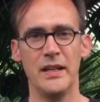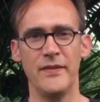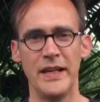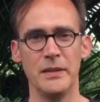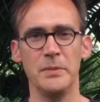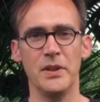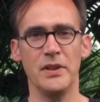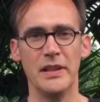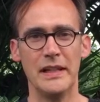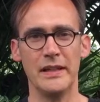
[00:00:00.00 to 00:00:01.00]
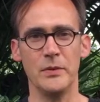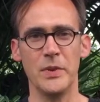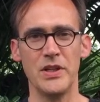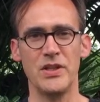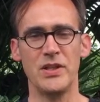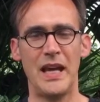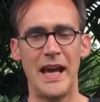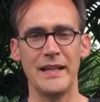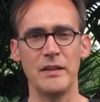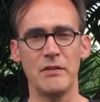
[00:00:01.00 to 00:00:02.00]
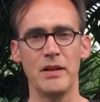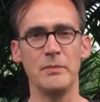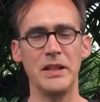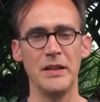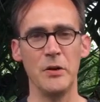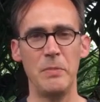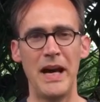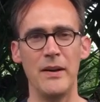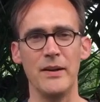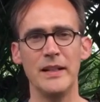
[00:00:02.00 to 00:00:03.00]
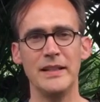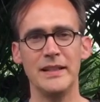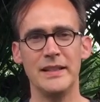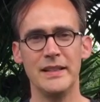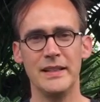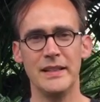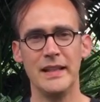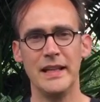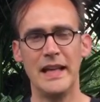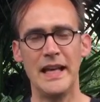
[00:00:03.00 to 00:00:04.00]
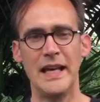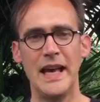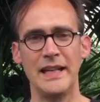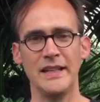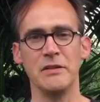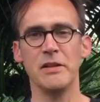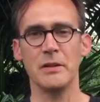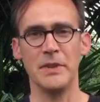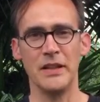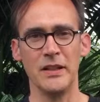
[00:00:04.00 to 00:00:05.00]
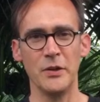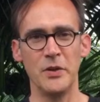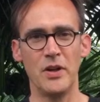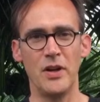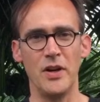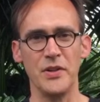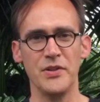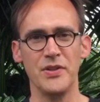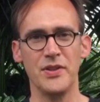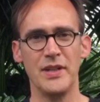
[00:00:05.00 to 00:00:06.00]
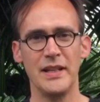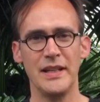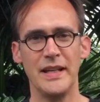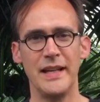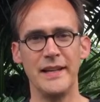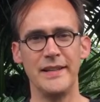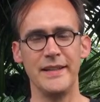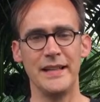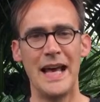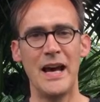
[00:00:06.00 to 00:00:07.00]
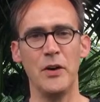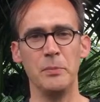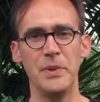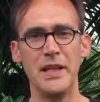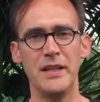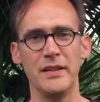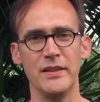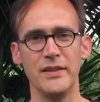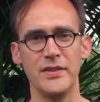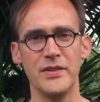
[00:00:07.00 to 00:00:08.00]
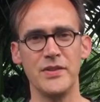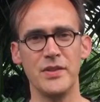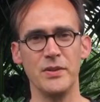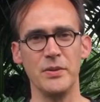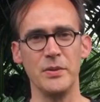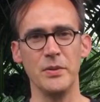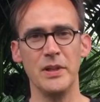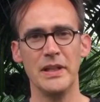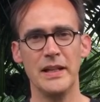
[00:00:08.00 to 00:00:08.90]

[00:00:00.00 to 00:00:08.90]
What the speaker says: available, which had incredibly low power and incredibly low cost, and allowed beacons to